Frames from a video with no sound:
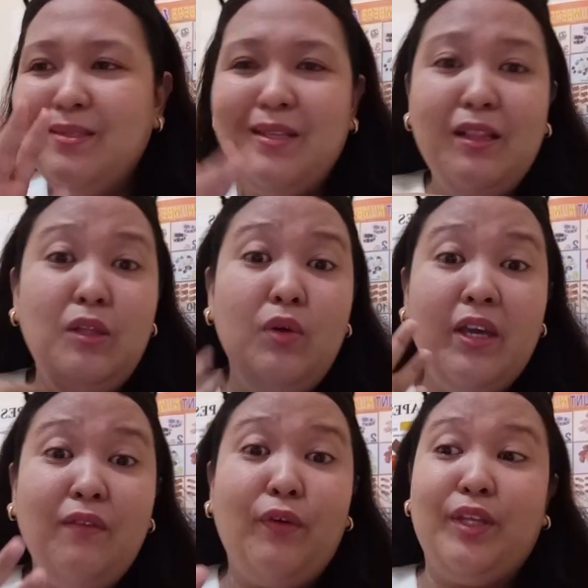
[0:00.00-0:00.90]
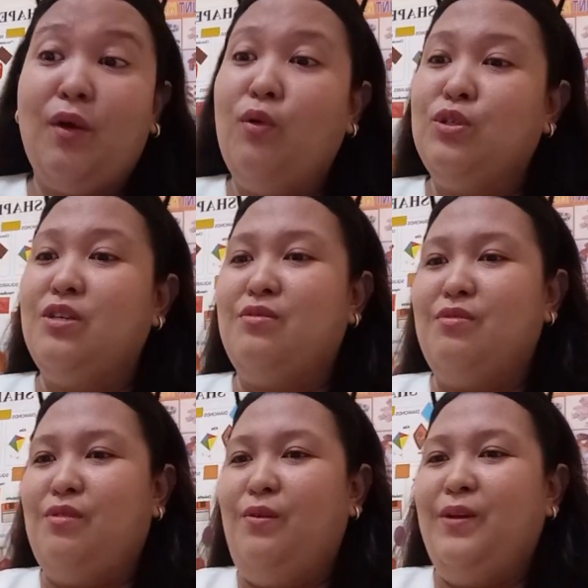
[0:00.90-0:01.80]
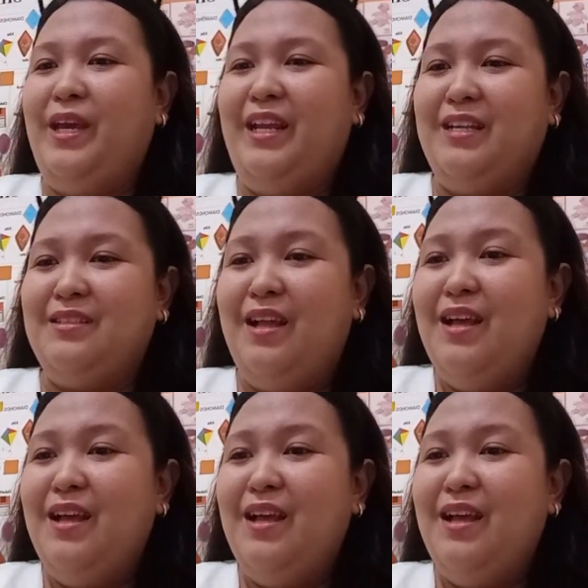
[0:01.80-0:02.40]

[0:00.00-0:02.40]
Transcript: still looking for the Oshiruko. Okay,